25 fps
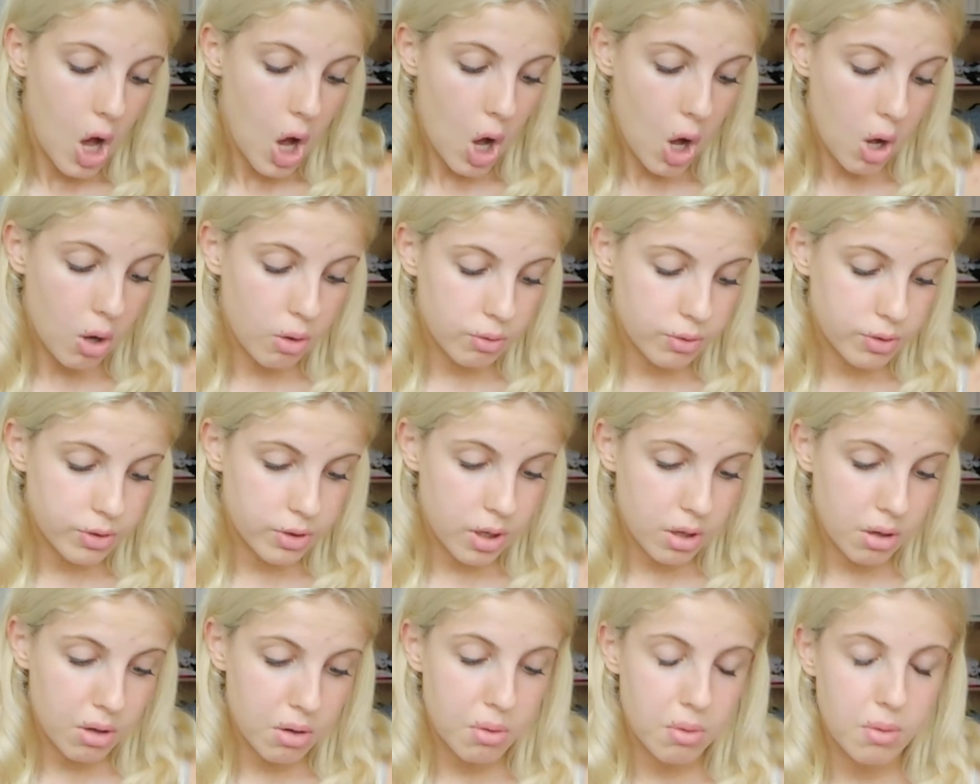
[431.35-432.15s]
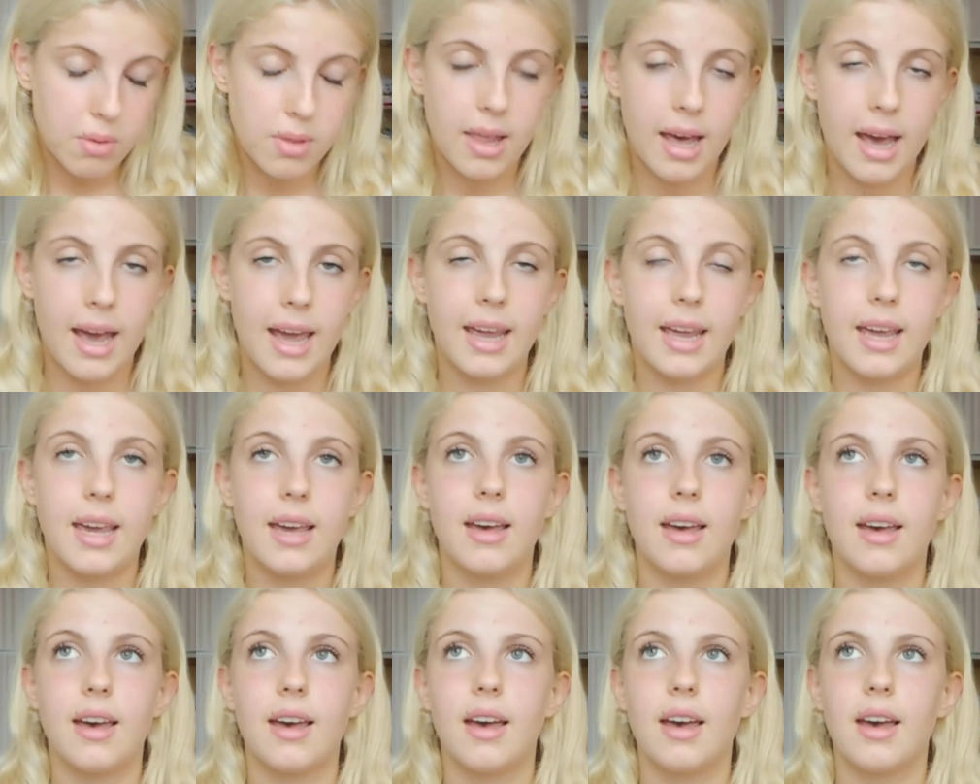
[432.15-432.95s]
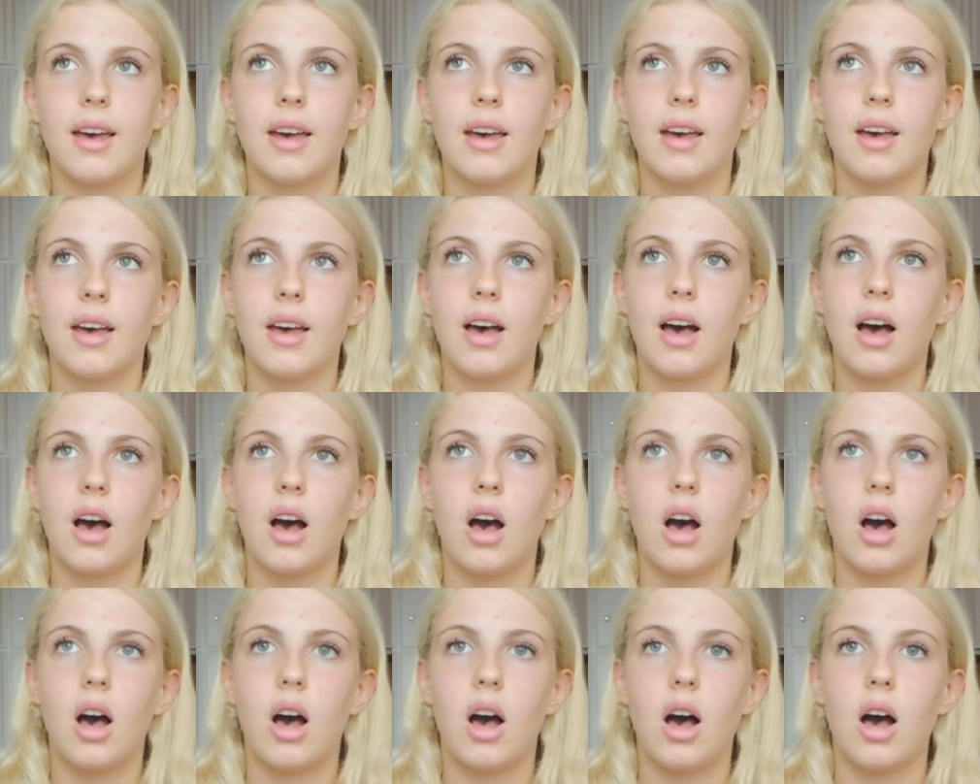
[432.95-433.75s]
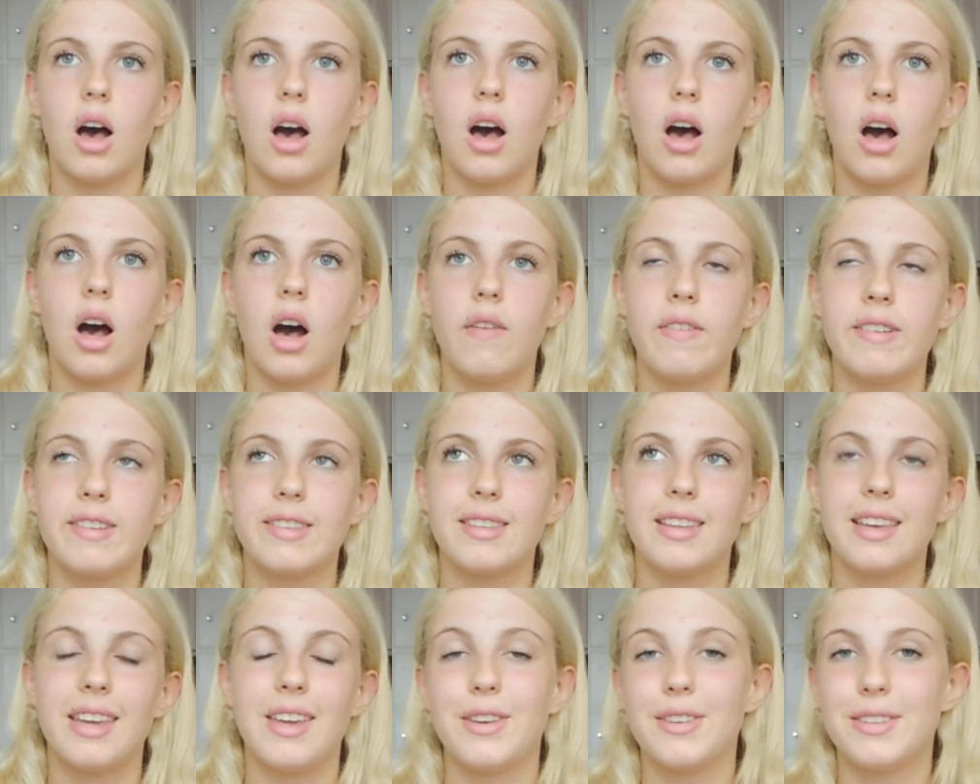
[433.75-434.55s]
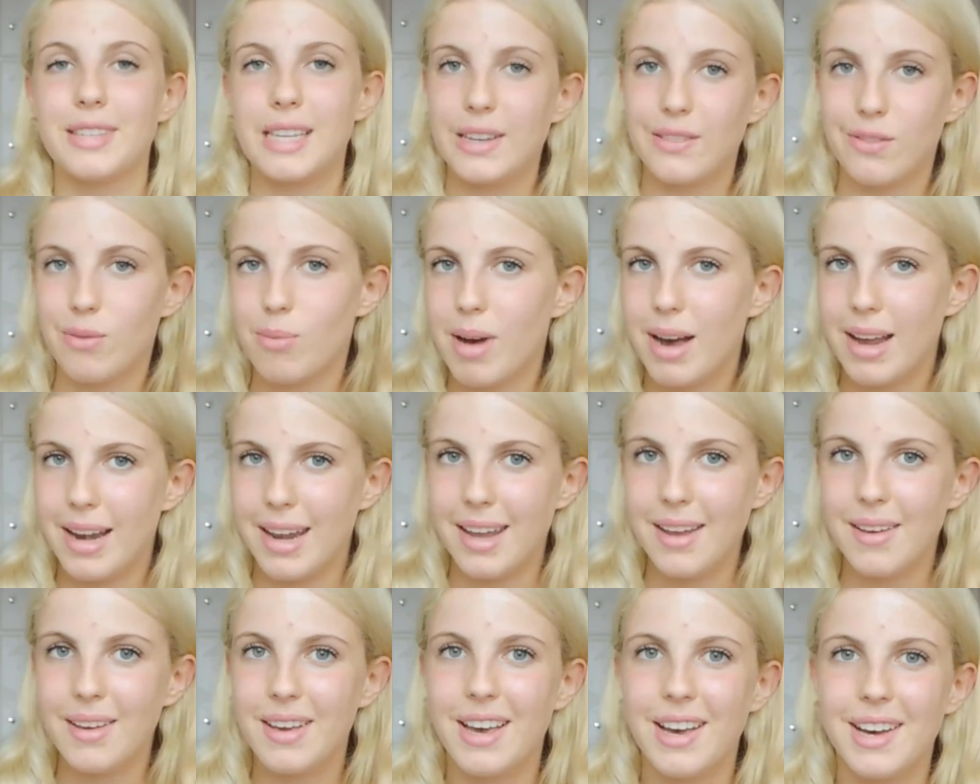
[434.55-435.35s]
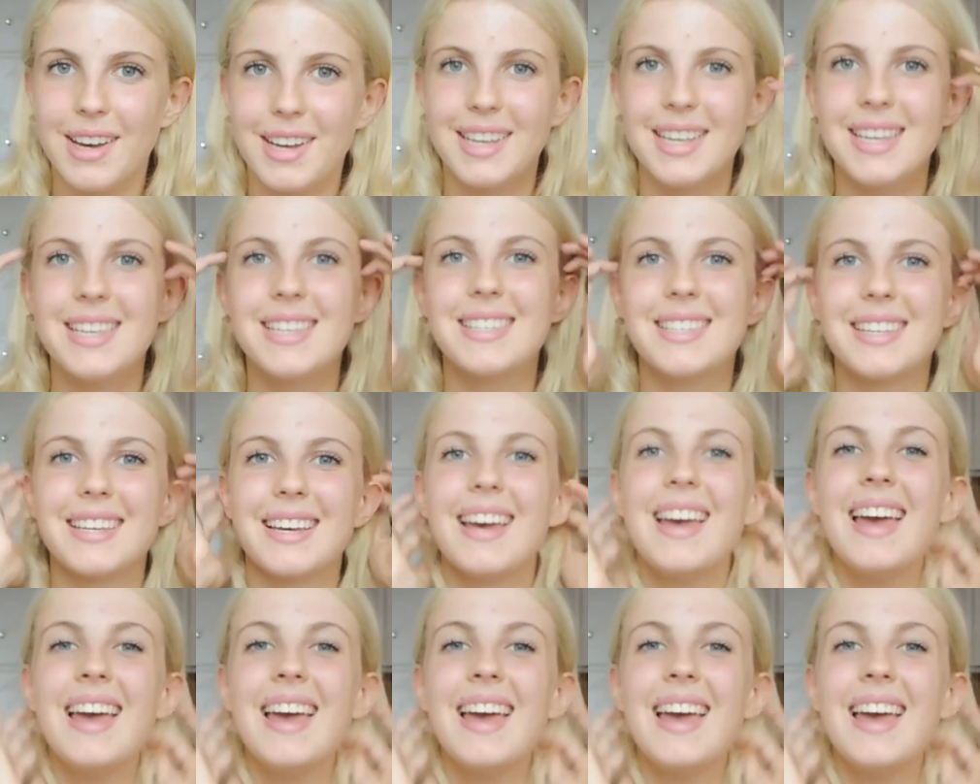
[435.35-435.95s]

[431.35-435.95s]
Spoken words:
Also, like, obviously you save money, because